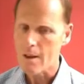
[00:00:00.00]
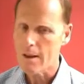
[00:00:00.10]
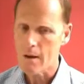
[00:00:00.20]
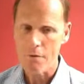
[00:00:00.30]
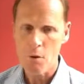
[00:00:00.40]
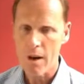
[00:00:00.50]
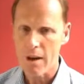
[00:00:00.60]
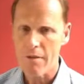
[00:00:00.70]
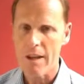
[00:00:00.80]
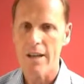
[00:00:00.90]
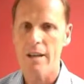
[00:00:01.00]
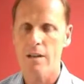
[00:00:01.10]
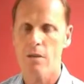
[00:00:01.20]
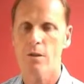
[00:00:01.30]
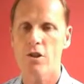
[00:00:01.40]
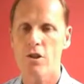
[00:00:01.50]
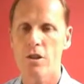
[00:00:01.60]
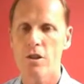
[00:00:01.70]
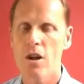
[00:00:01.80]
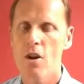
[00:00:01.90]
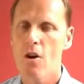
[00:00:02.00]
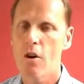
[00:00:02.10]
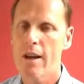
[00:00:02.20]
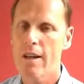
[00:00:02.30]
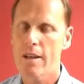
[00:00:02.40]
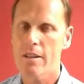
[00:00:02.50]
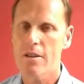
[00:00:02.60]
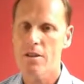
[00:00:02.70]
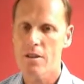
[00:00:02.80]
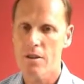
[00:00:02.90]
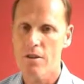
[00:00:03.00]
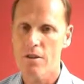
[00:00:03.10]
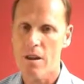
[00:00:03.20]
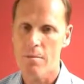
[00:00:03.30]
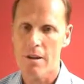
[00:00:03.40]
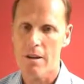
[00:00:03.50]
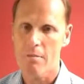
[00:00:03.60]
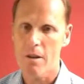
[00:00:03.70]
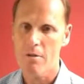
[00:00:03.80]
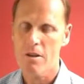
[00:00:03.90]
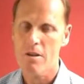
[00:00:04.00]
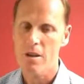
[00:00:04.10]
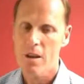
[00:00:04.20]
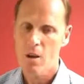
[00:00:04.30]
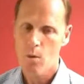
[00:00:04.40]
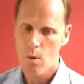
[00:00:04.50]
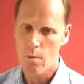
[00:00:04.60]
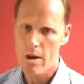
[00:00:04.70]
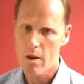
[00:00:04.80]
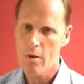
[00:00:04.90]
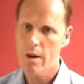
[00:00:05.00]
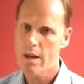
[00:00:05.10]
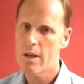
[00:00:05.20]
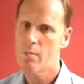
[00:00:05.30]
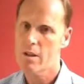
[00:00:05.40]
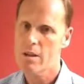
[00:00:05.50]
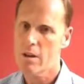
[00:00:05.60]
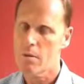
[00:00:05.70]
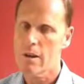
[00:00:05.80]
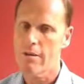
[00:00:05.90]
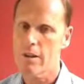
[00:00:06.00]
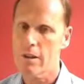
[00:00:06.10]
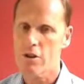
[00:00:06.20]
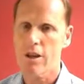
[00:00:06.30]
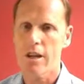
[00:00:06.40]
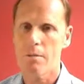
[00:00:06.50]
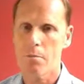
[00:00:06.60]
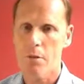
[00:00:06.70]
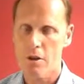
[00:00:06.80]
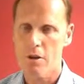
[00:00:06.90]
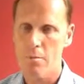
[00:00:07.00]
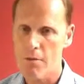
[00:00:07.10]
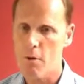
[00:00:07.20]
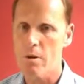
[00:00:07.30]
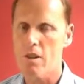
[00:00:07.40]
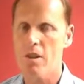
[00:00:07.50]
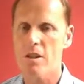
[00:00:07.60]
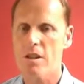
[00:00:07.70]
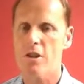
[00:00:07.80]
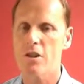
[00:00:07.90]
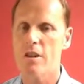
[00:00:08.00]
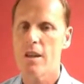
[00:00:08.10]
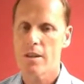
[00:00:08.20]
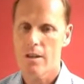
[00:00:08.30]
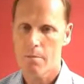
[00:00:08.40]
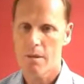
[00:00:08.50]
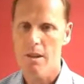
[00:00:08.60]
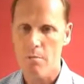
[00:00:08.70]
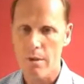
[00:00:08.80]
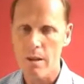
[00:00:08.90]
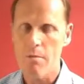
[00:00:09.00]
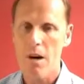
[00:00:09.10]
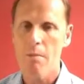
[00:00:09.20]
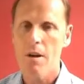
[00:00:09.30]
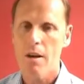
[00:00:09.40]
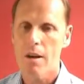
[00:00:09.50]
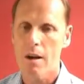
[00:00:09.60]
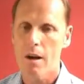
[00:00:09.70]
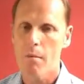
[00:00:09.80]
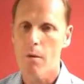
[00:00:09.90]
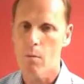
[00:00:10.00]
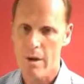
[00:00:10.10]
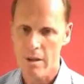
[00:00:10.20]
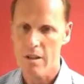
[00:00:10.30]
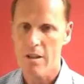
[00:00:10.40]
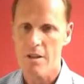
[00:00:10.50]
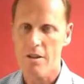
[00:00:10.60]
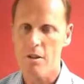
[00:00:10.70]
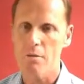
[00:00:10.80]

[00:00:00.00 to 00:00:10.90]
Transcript: Now, if you have any other questions or any other concerns about hypnosis, when we go in and we have a little chat personally before we start the session, then please bring them up and we can discuss those